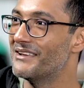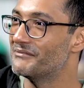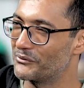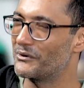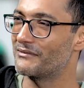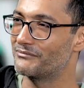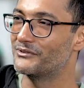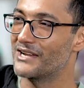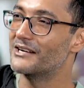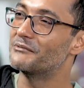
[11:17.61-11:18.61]
We would
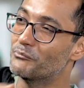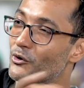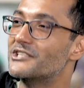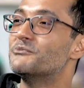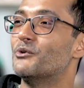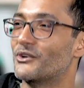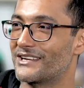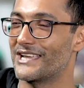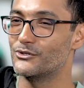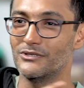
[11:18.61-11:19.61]
have done it much more
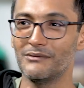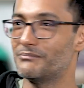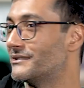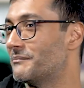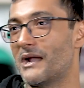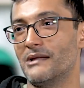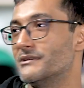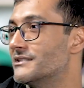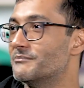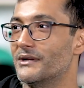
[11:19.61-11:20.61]
gradually, but the
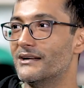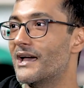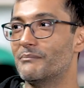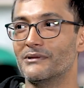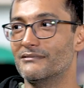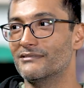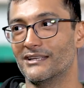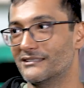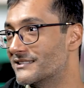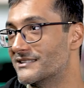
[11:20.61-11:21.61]
pandemic just made it happen in
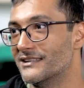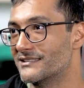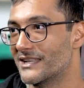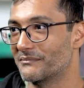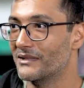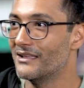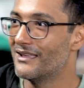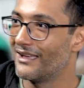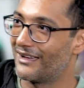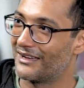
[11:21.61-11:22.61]
like 60 days time,
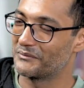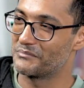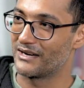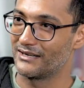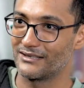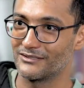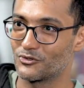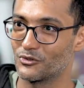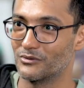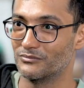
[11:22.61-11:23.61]
right? And
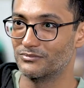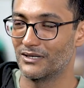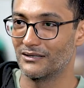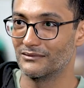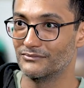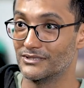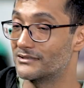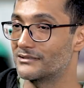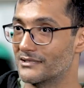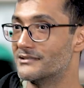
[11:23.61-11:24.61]
so we
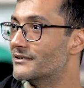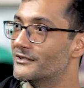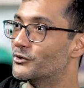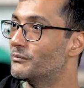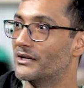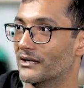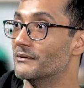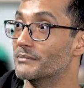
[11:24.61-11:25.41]
just consider it to be a lucky